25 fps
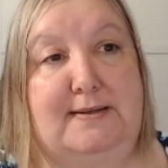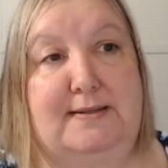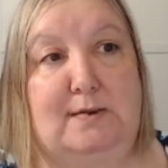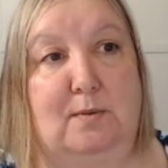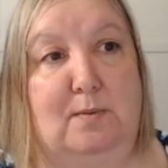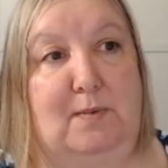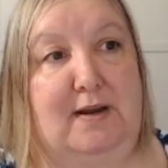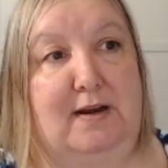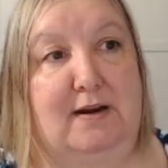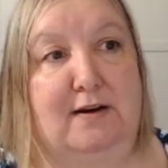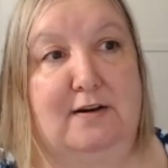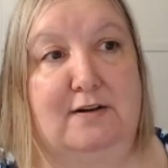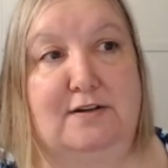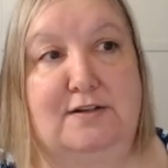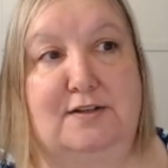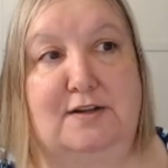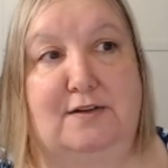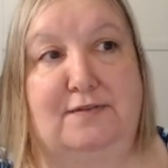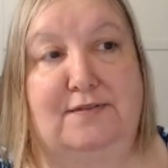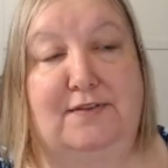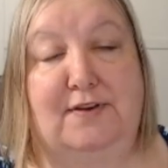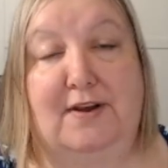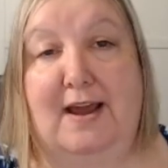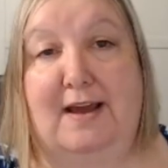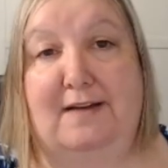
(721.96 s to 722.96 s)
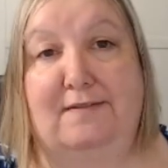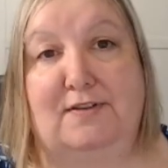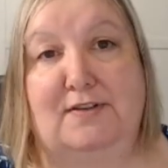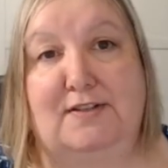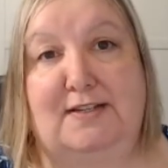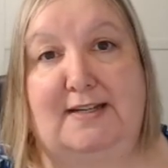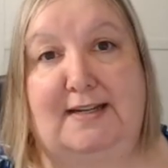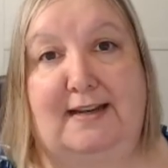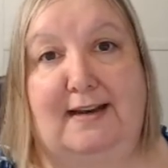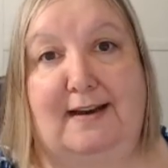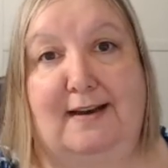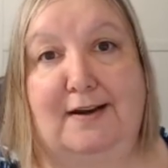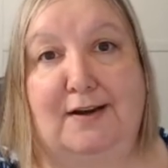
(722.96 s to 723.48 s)
winner, so if you ever
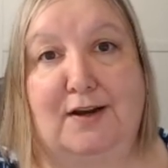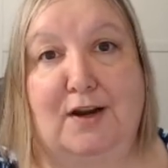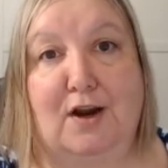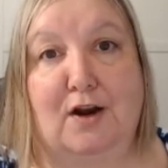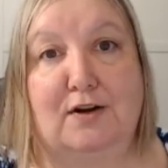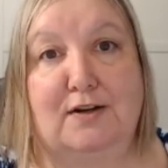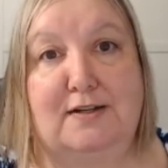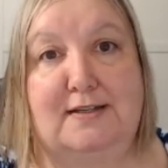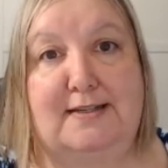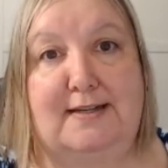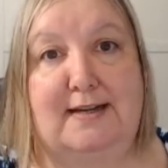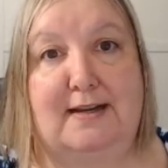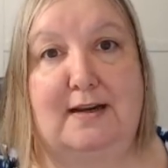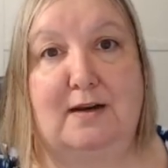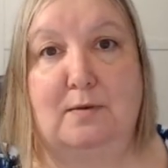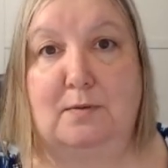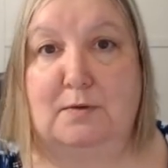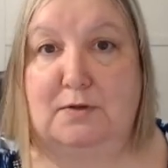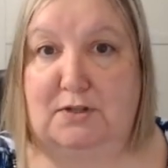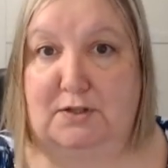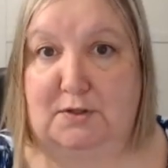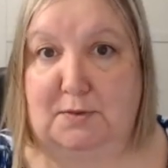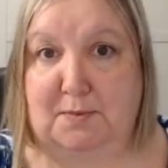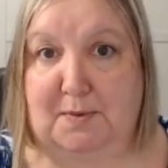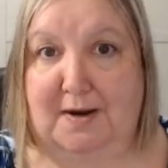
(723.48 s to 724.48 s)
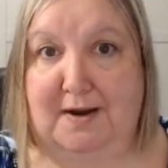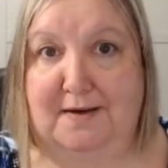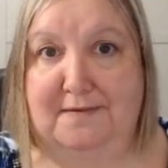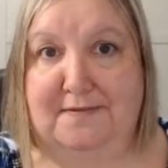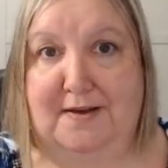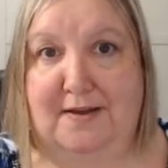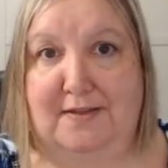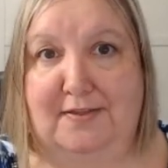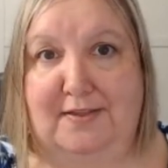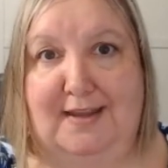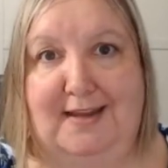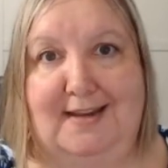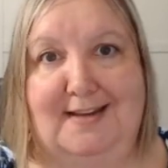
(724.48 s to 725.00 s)
see it at a yard sale, which is where I
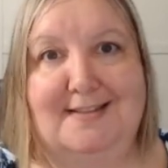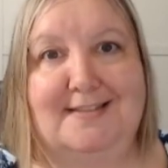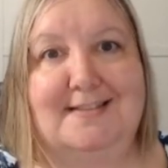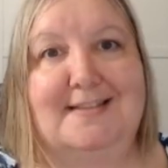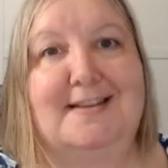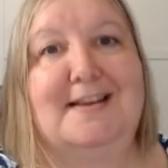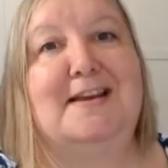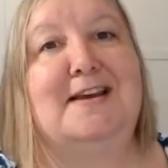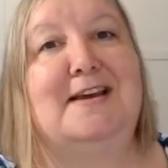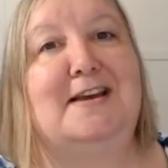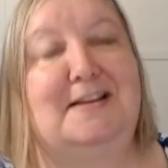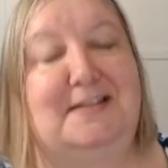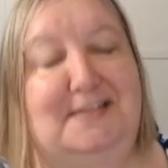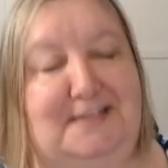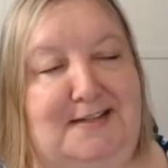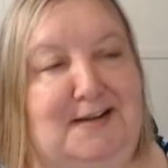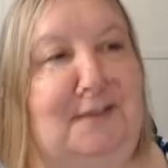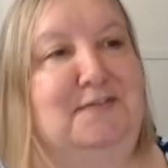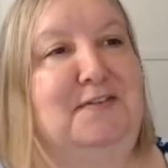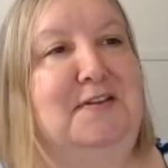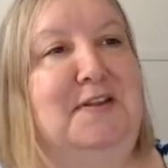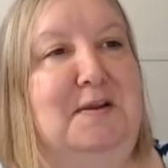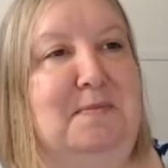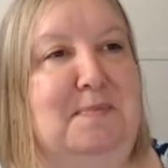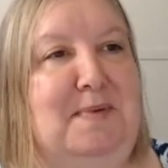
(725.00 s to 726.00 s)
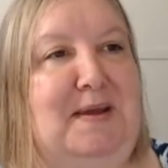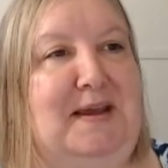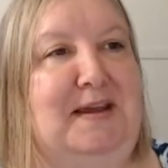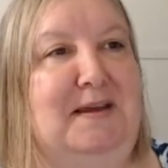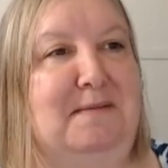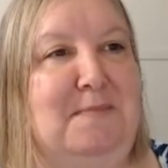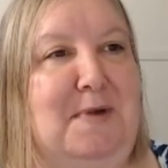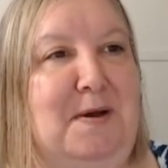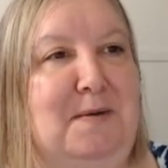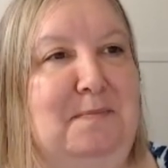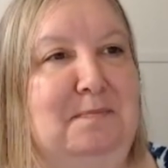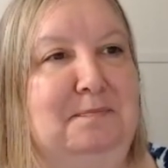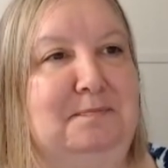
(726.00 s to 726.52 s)
found these, definitely pick them
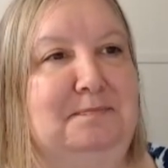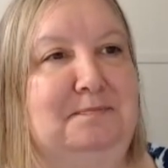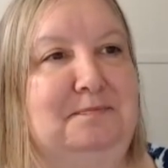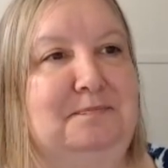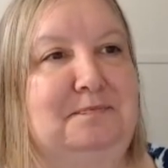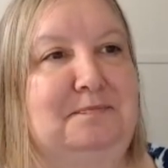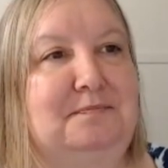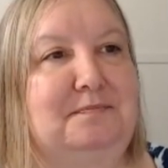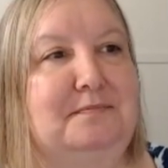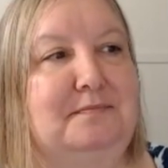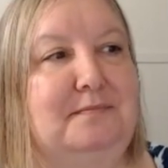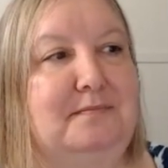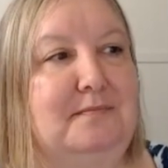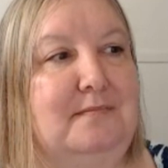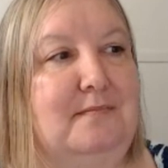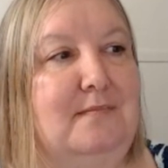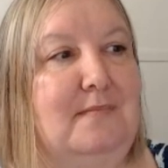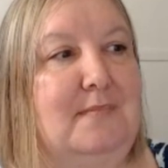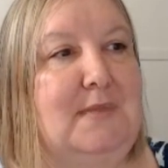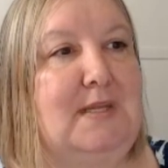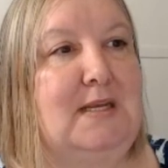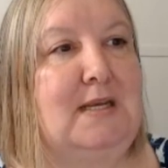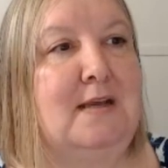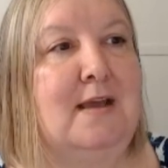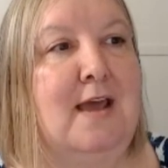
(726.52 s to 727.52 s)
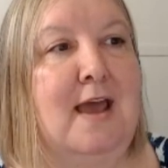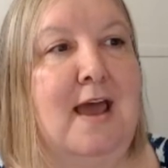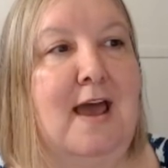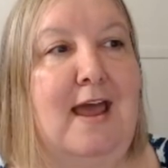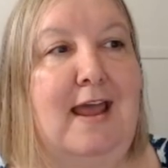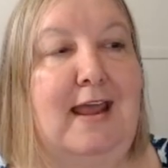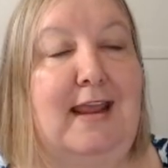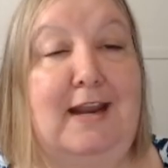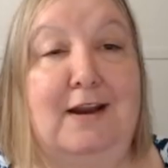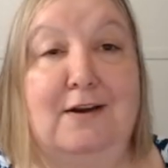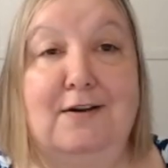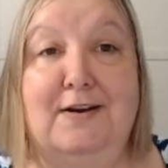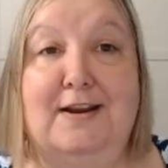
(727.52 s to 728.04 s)
up.
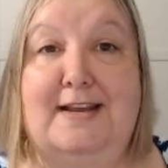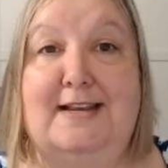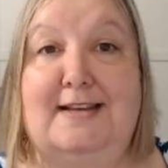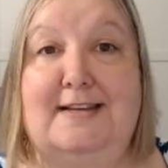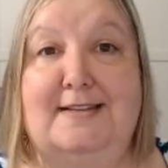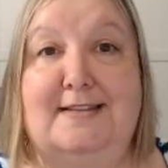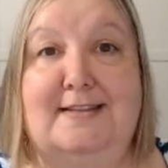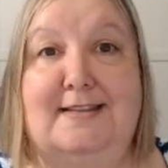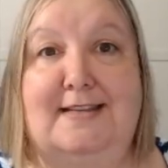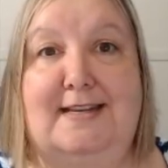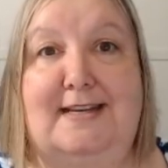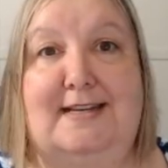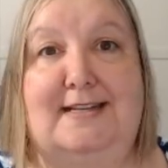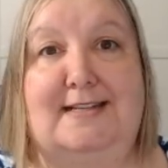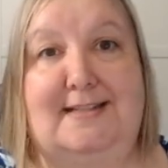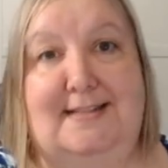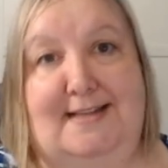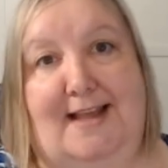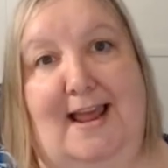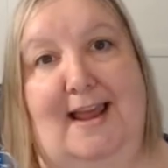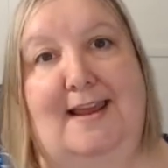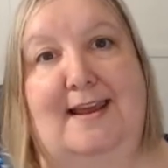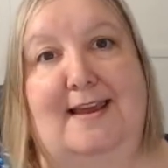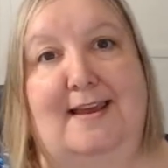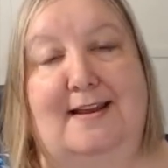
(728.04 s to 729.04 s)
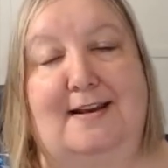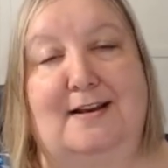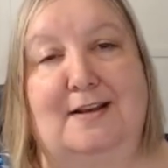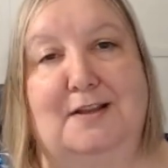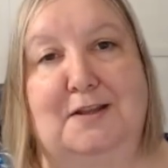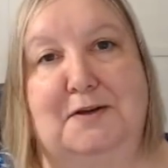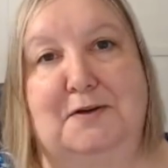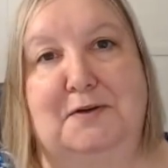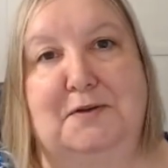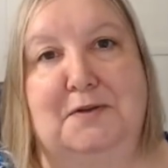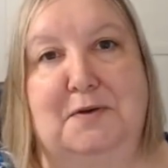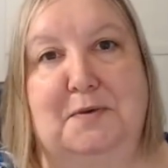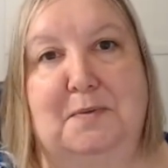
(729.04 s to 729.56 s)
Here is the second
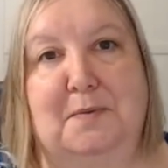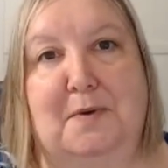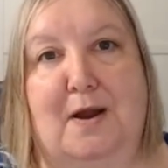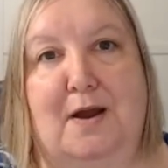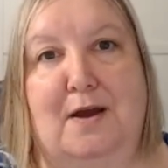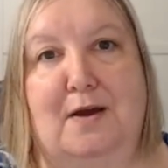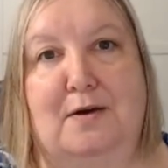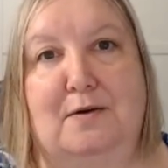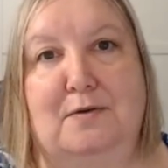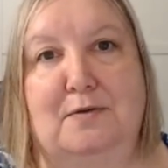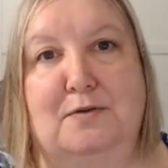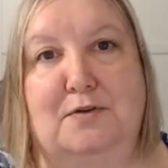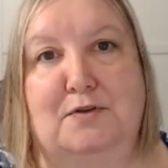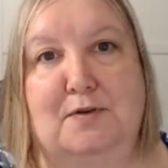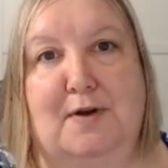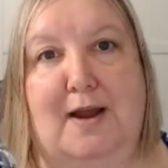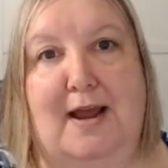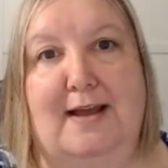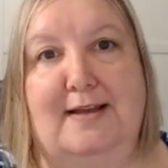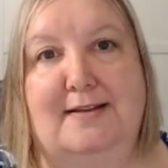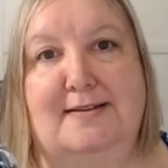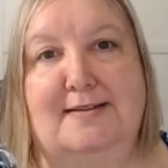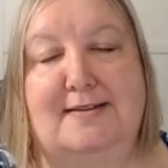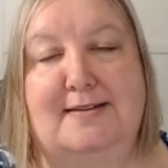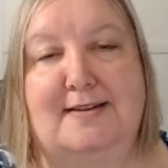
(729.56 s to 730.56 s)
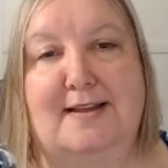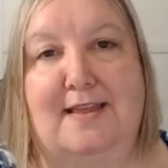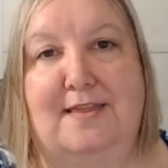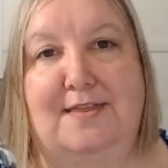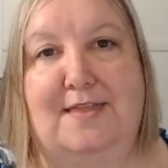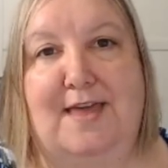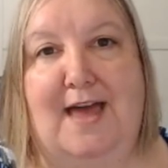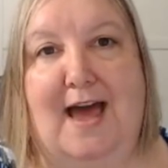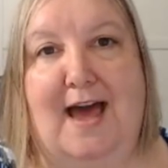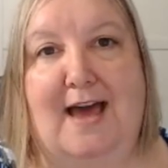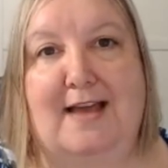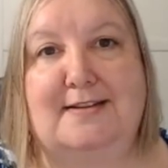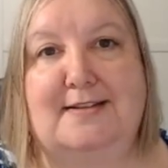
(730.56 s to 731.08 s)
LuLaRoe dress
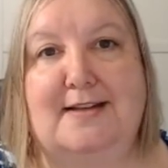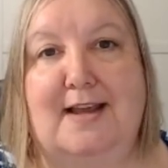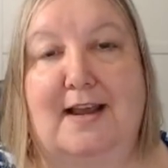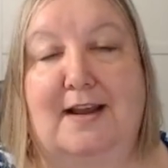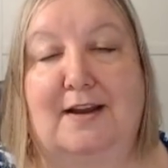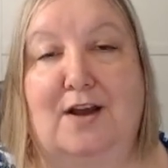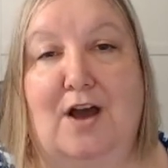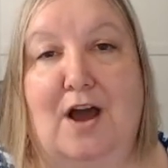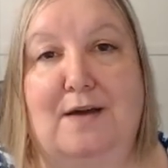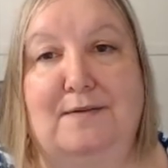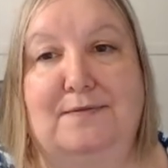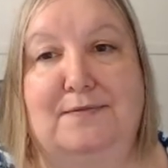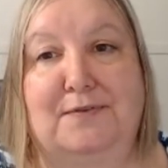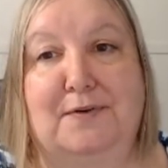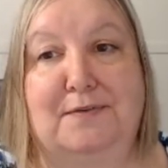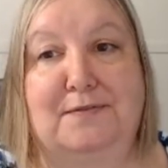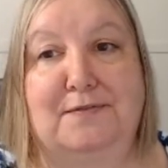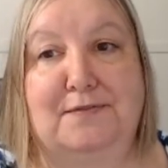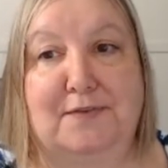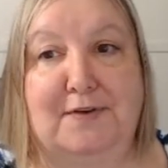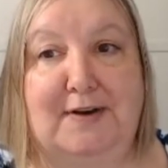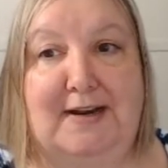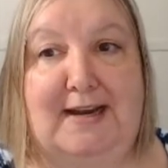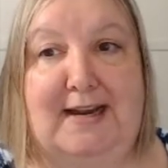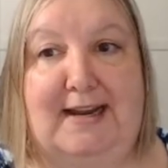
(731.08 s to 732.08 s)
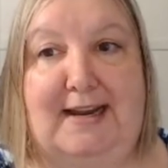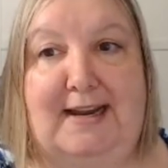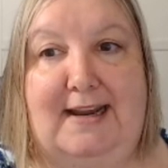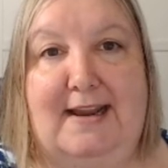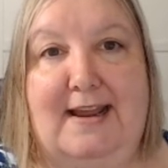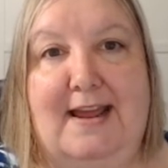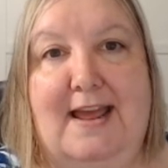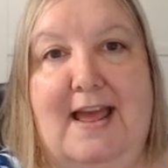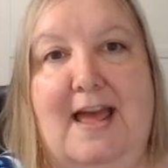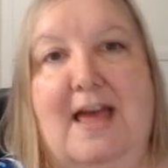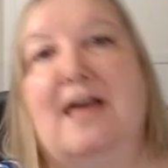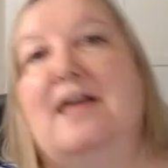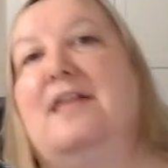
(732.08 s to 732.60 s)
that I got for free
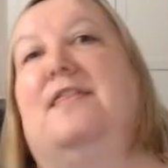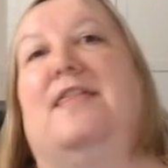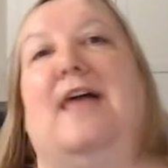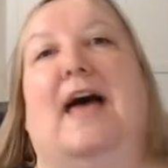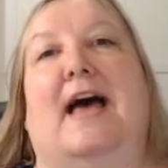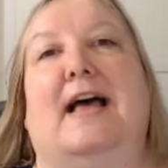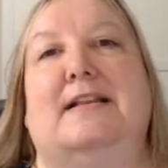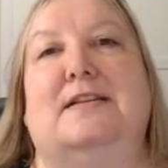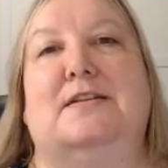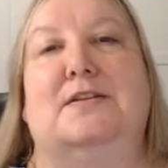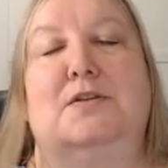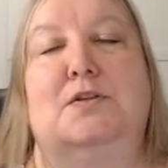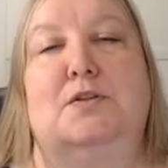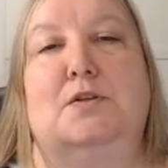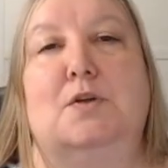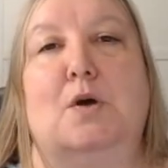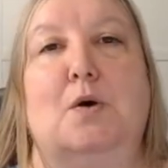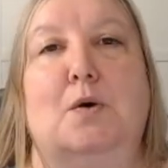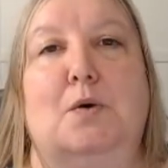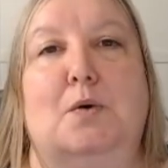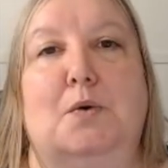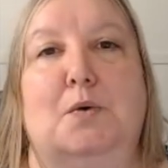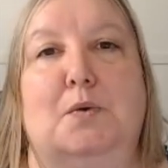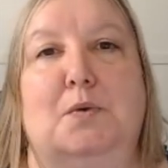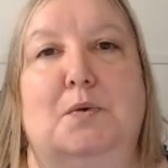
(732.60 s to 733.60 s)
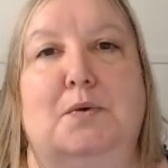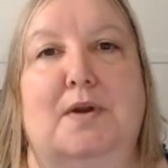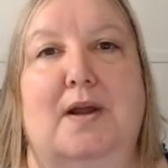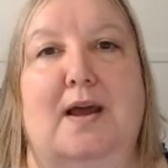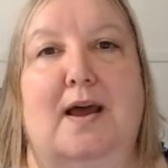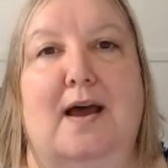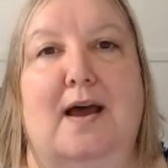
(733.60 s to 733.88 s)
that sold